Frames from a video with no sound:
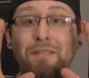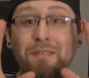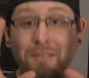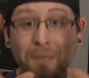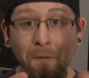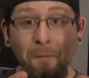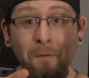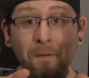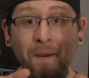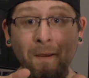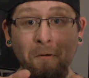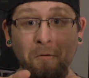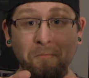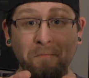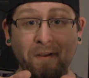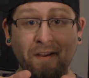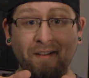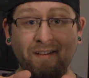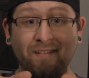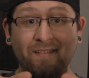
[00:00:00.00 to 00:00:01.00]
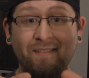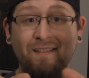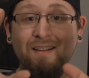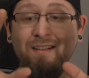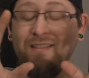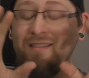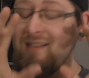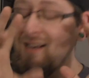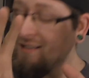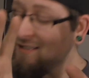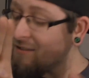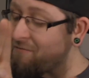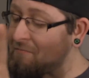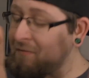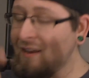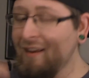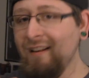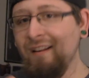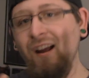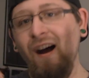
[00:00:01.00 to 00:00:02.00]
Don't kill me. It doesn't
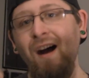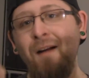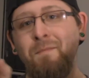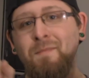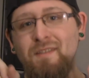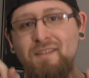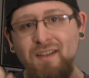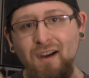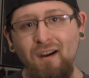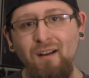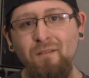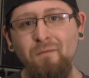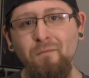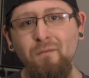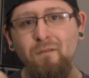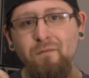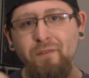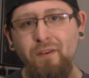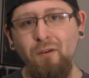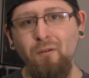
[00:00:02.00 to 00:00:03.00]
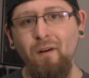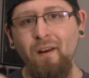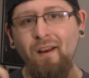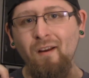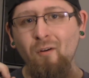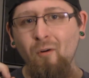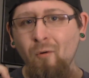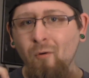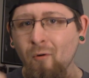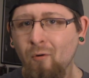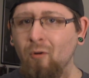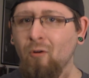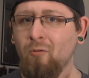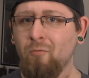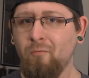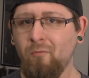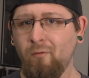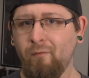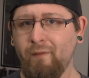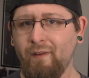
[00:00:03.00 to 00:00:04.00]
mean I'm done reviewing horror
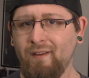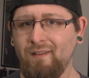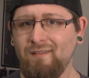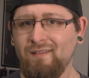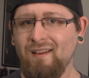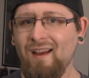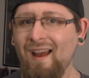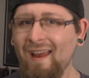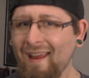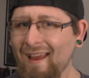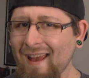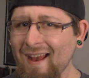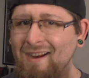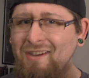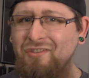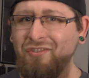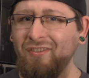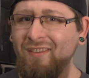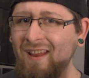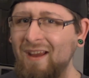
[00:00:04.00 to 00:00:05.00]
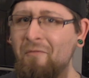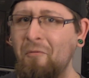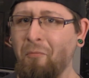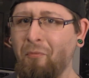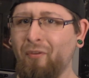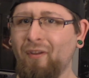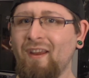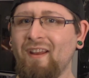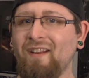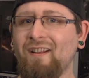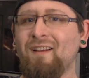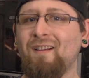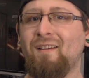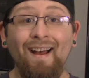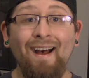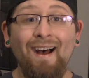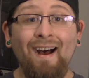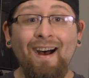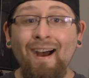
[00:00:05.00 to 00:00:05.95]
movies. I actually have a plan here.